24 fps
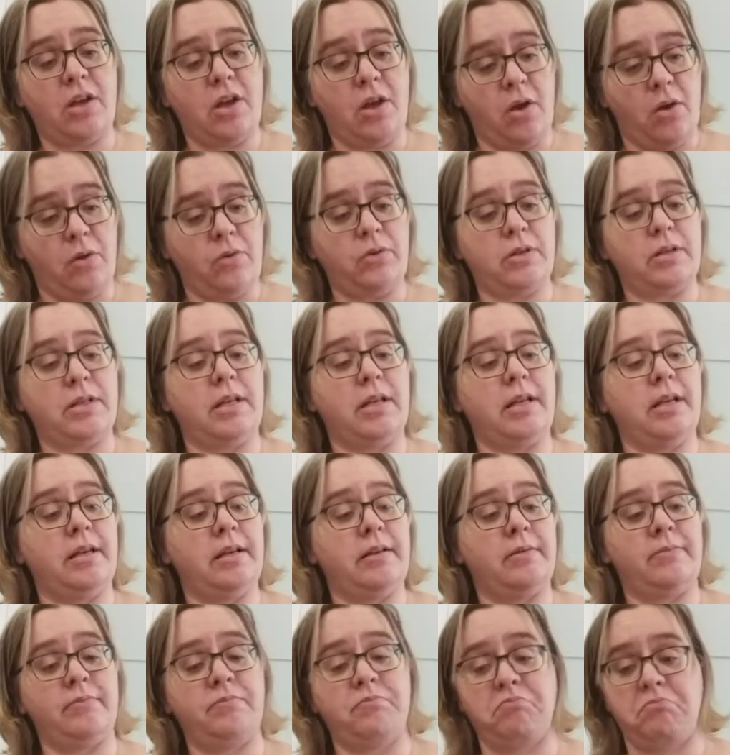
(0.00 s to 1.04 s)
coat,
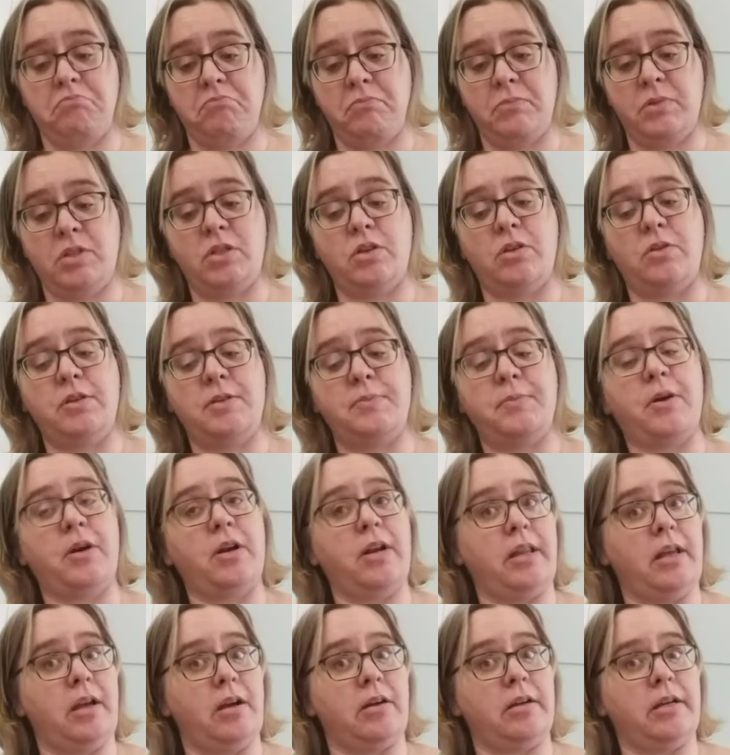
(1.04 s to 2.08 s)
so it's
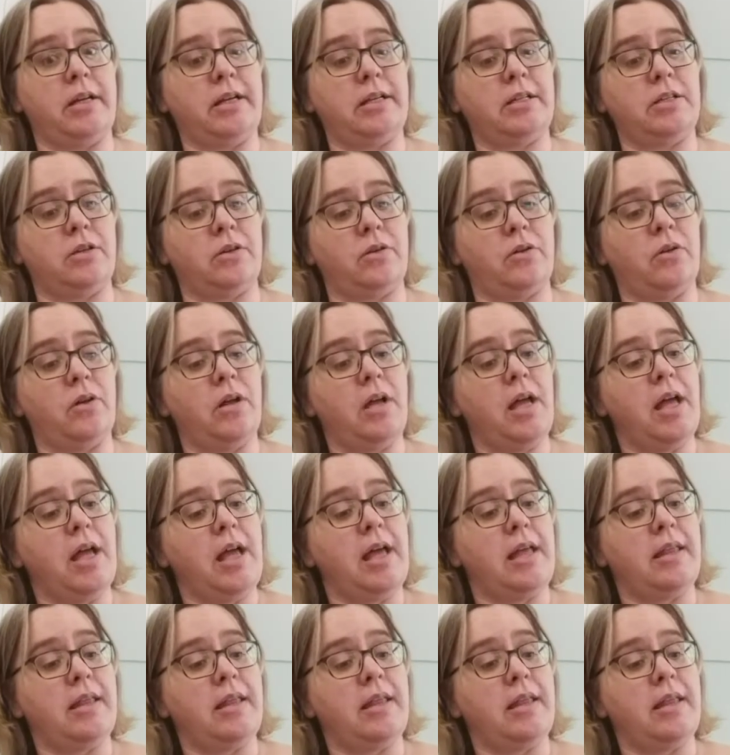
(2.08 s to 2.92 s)
part of the Arctic Circle.